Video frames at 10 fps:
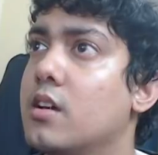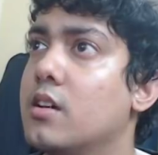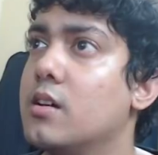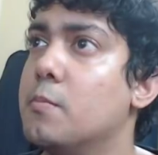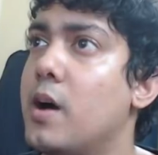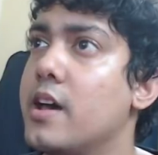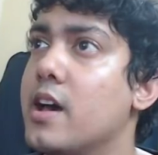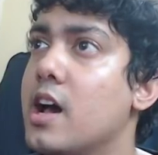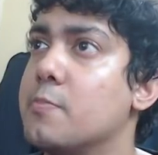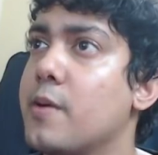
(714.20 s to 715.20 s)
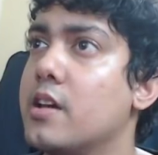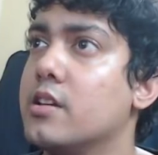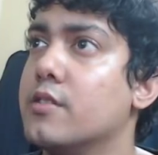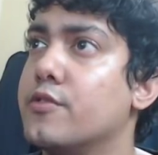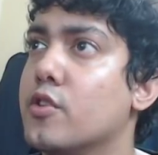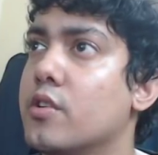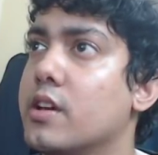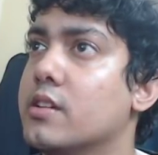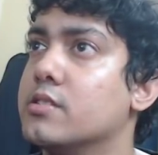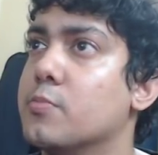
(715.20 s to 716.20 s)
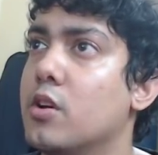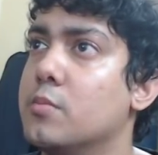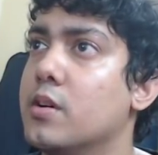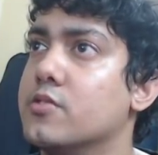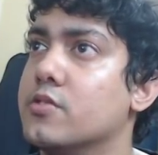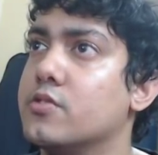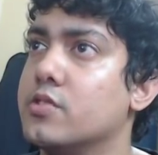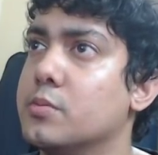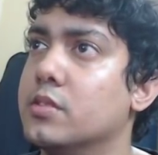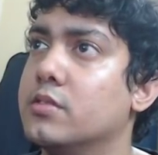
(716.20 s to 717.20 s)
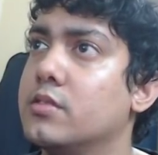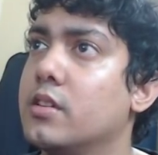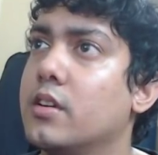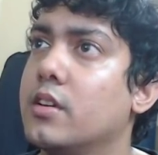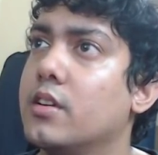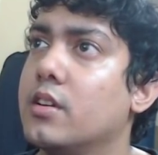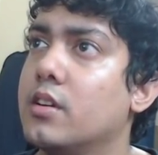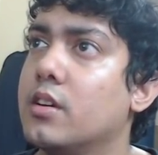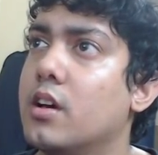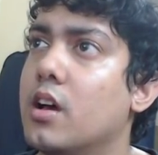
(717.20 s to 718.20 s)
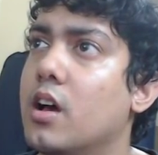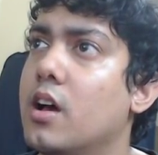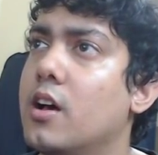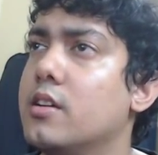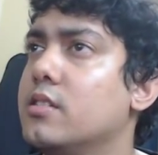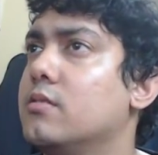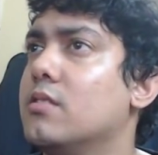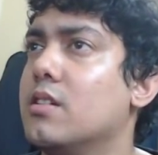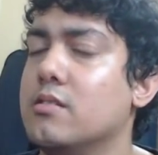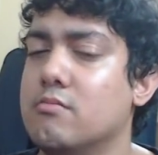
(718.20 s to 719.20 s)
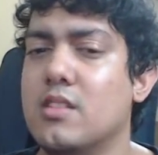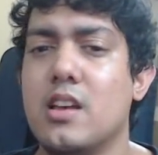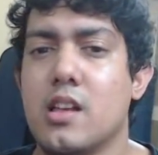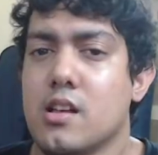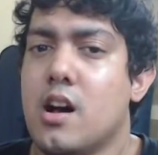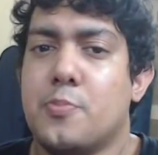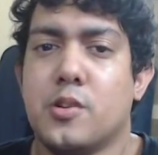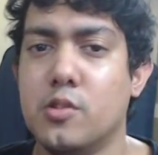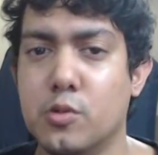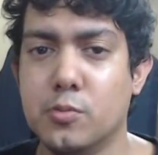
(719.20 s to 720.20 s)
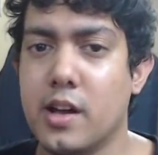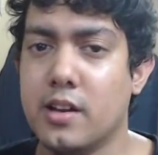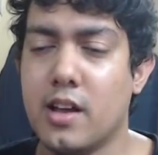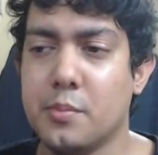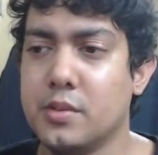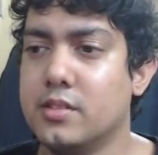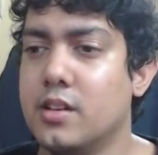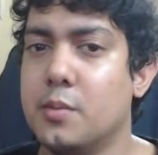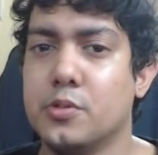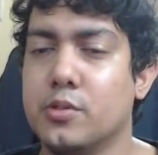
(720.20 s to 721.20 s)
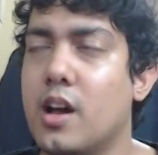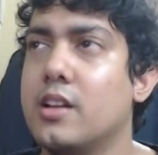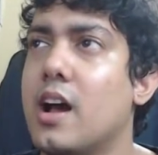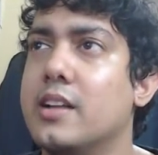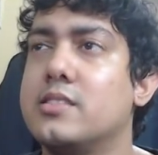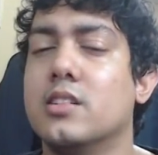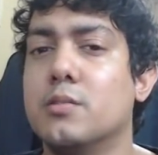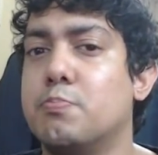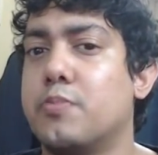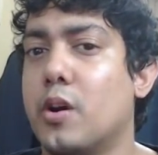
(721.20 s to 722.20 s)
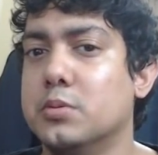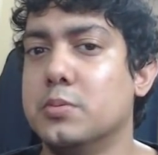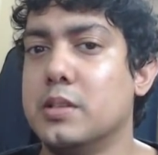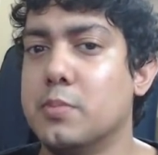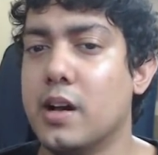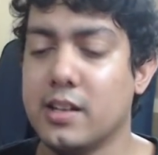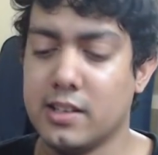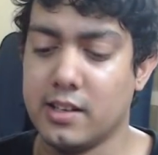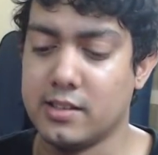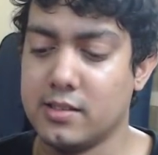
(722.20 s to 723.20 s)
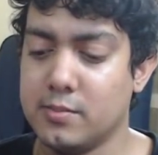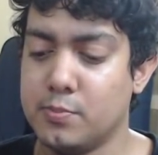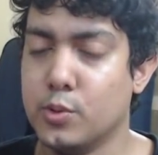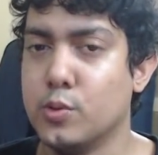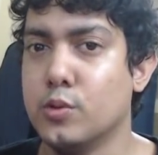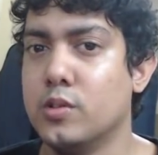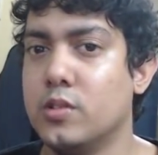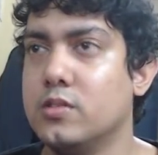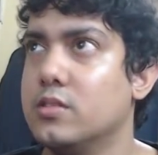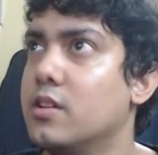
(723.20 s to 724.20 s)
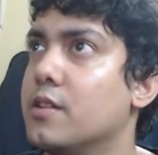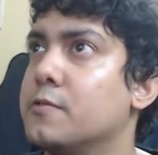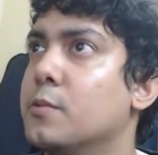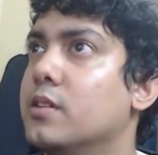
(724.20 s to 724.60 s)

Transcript: buy iPad if you're a small budget streamer. Uh, Up to you, man. I mean, up to you. I'd still probably buy like a Poco F1.